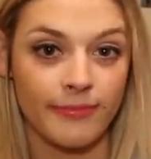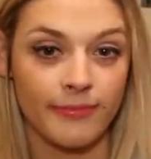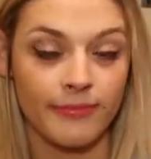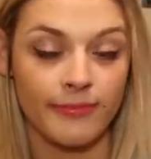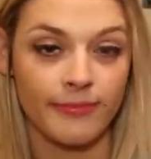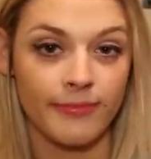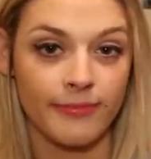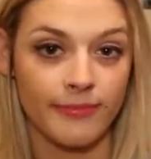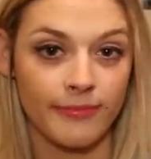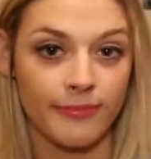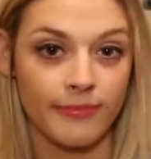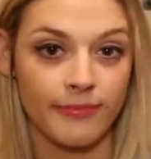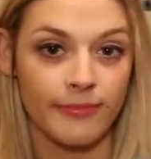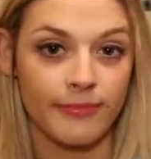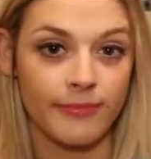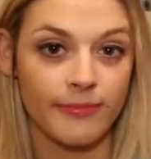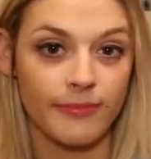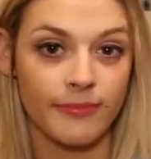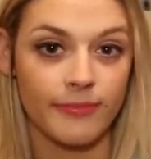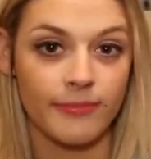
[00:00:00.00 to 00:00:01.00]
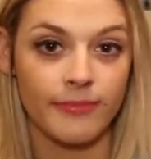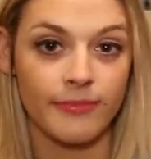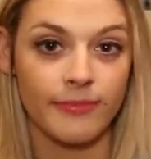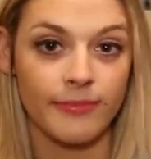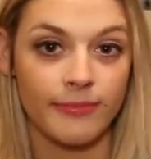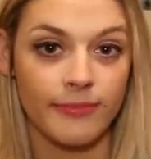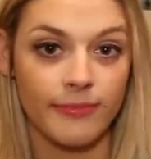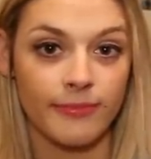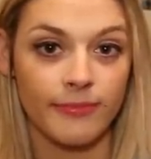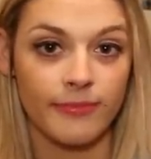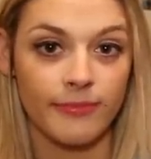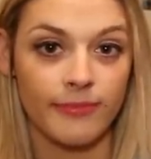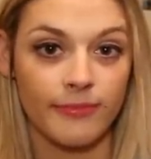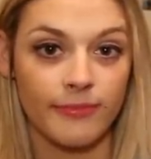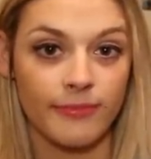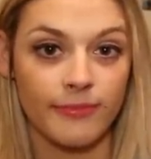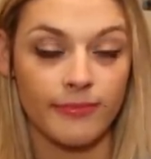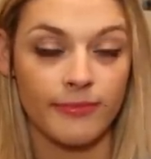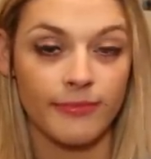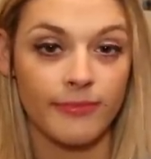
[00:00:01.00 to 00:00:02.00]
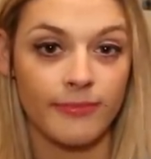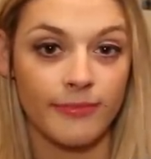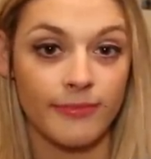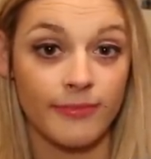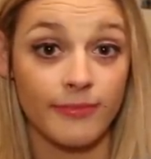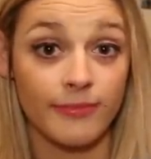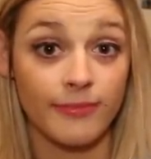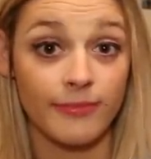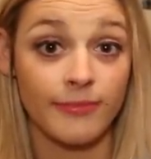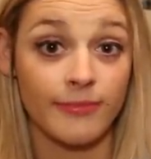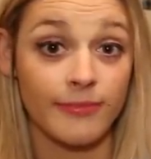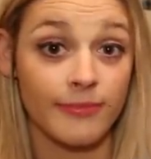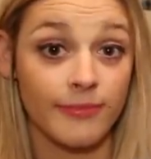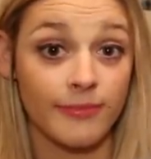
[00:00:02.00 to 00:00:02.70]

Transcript: No words are spoken by the person on screen.